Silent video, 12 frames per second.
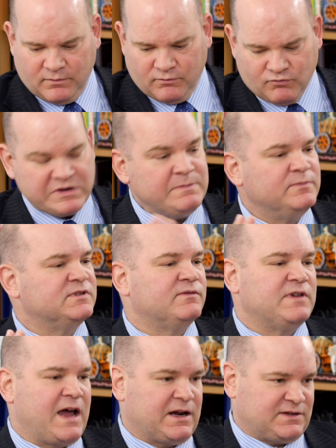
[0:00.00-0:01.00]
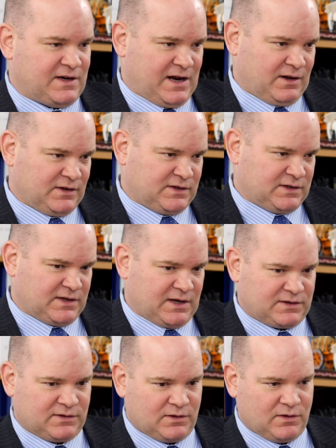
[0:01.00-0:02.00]
reams of tax analysis
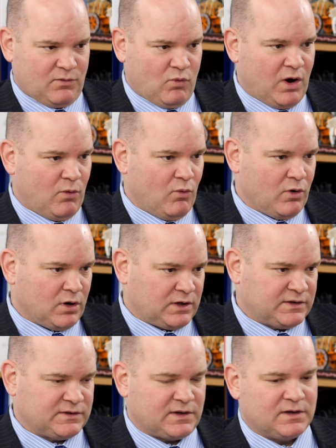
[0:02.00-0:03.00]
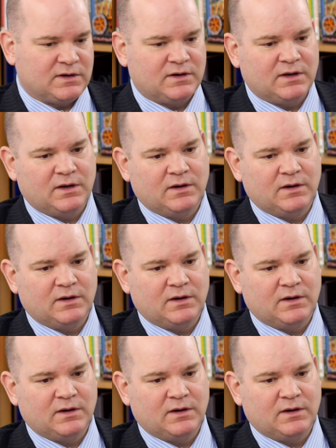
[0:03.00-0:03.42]
as to what works, and